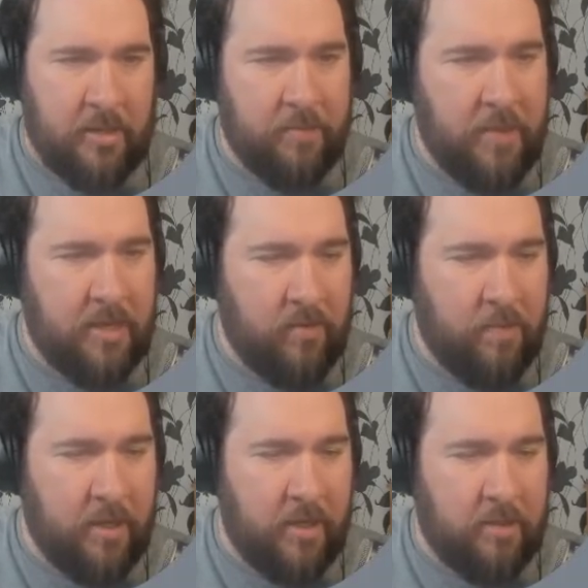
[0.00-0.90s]
be able to
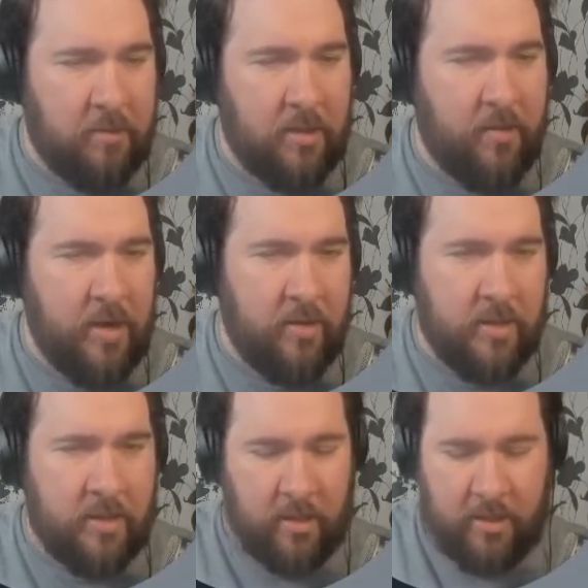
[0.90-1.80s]
reply directly on the
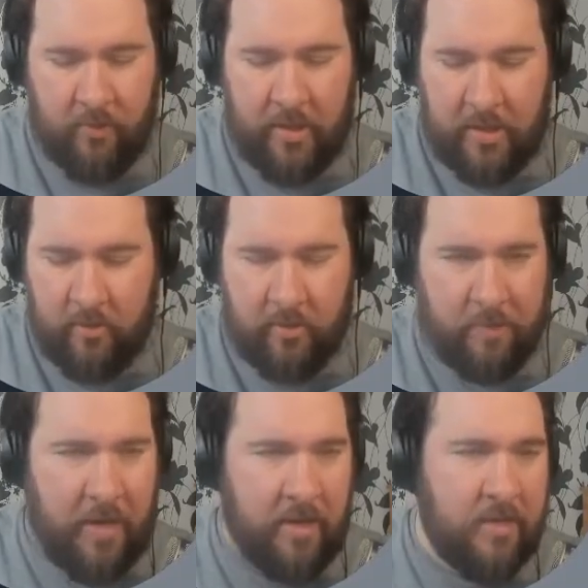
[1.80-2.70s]
task. So we can talk
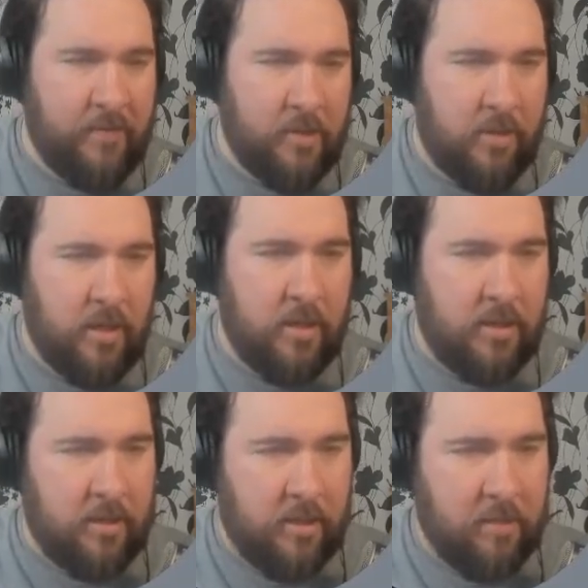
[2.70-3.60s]
about individual tasks
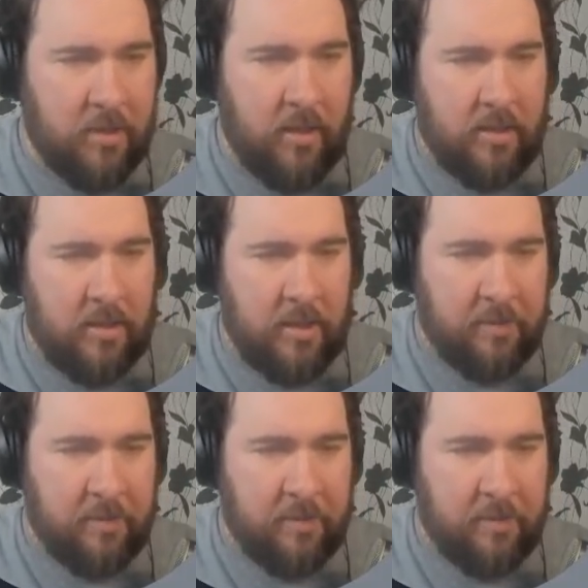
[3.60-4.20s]
and subtasks there.